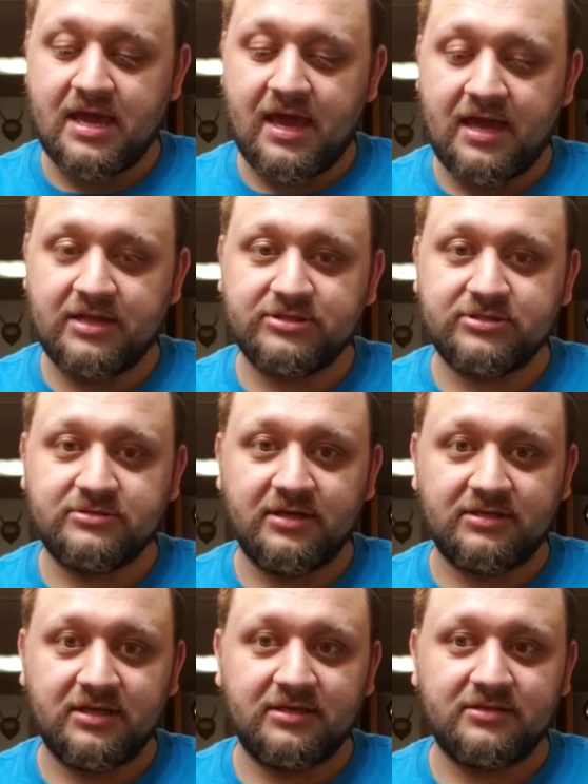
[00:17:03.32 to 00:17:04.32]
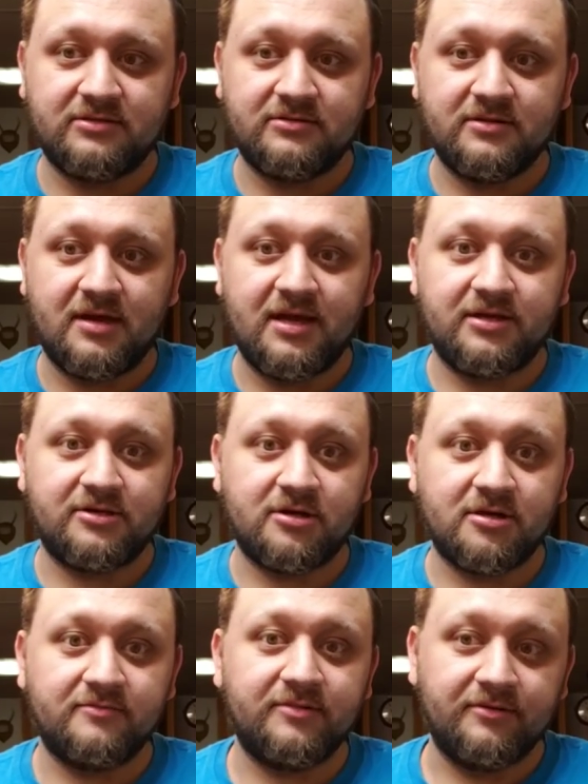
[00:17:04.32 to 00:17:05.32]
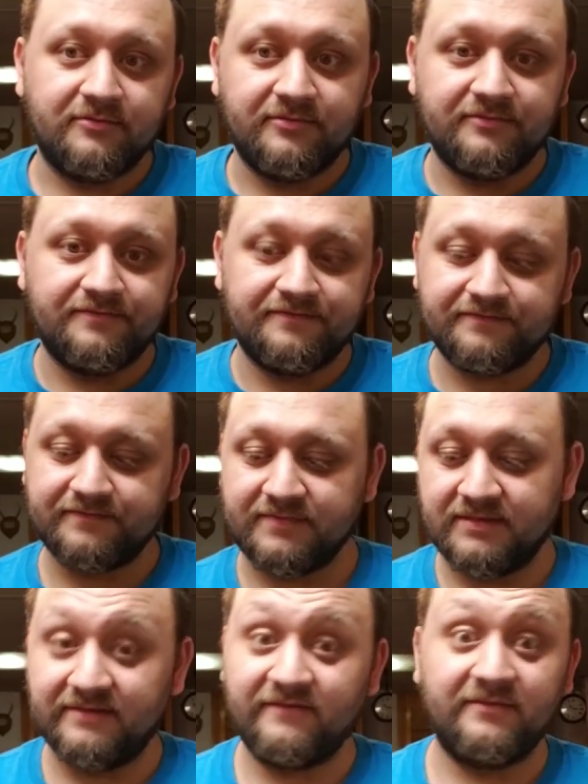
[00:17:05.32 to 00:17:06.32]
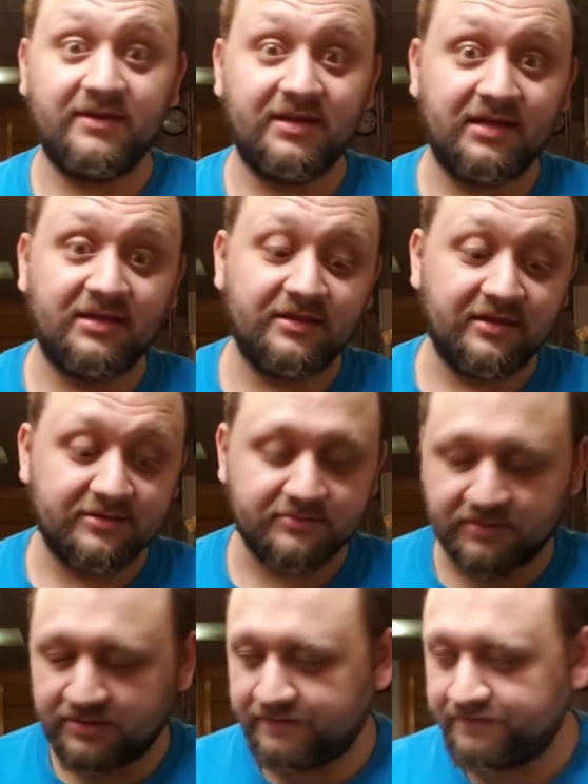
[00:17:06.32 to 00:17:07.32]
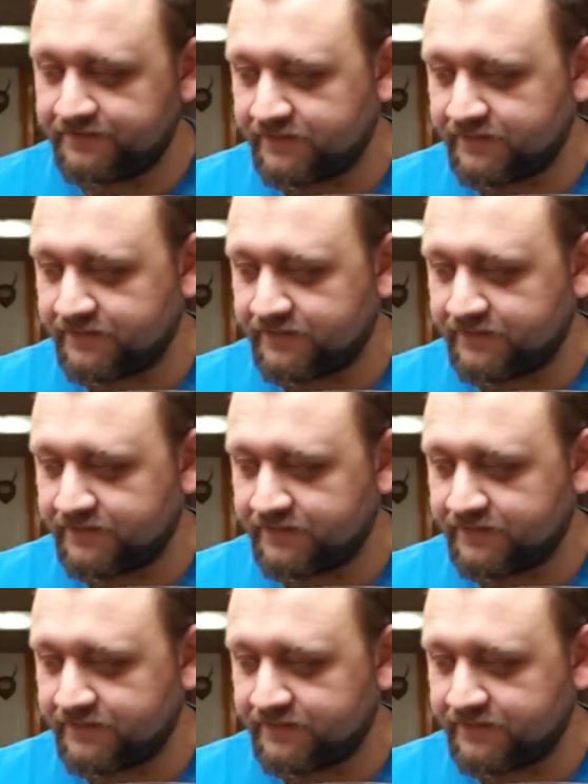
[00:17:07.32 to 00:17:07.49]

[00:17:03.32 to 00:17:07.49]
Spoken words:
I curbed them from hitting things with them.